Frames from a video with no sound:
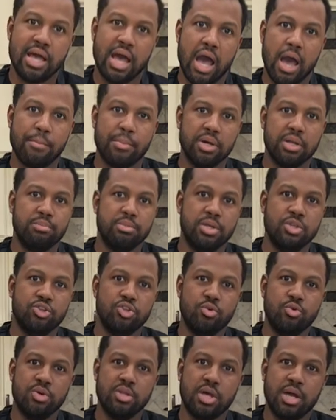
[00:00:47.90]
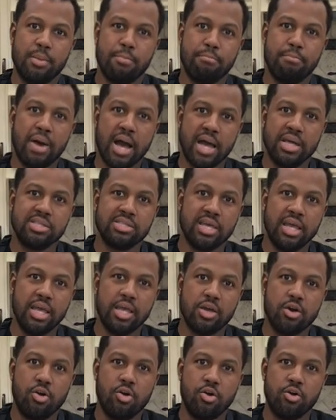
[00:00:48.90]
I'm going to be doing my
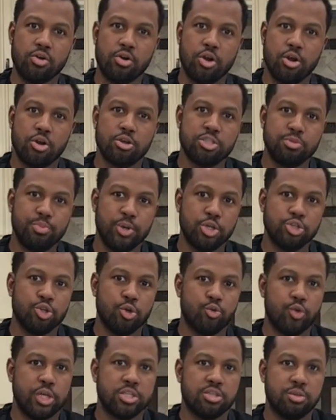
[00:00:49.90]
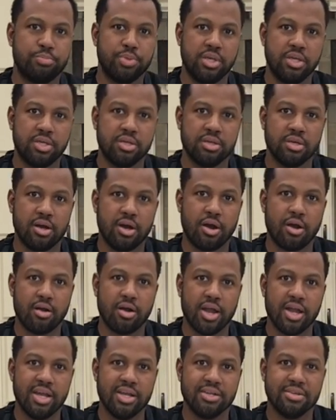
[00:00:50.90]
take on her special recipe. All
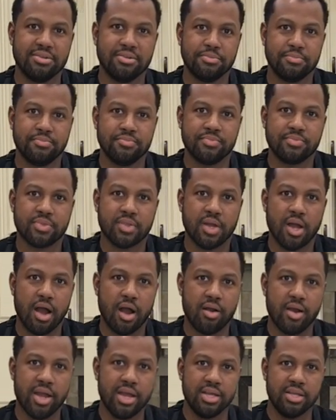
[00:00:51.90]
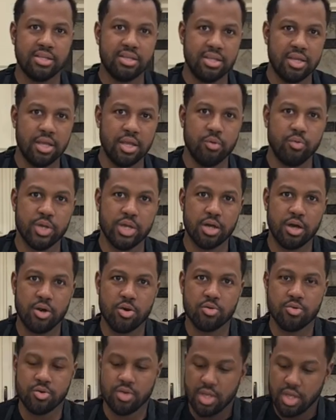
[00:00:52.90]
right? All right, here we
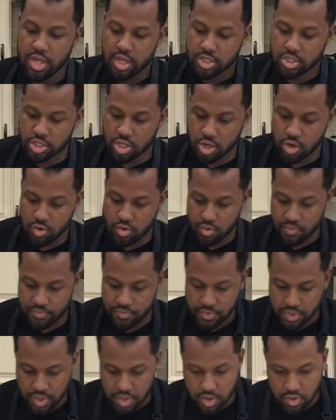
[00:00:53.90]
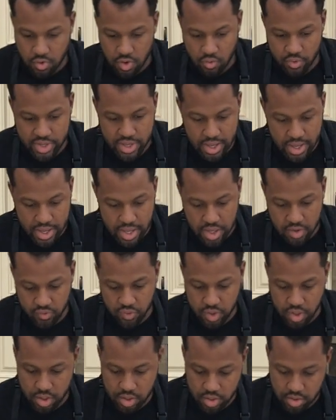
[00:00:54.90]
go. So what we
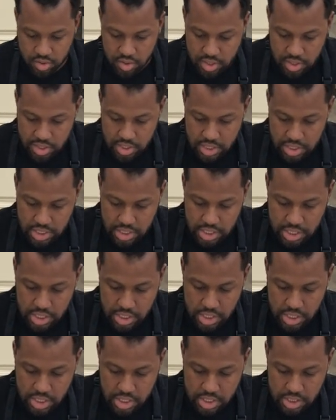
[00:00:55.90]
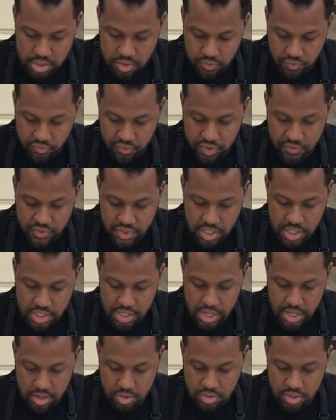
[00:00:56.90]
have here is
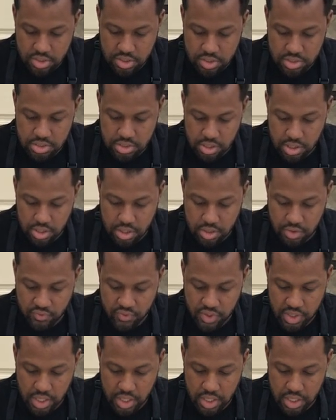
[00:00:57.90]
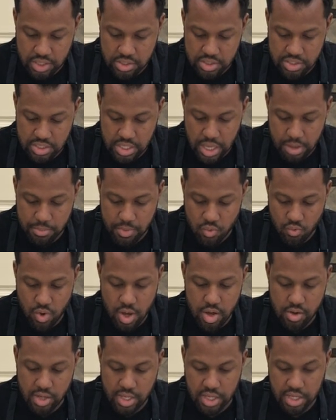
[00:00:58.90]
fifteen ounces of canned salmon,
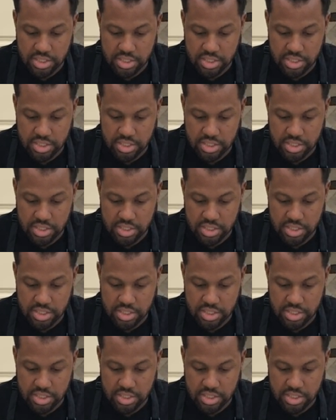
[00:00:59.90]
wild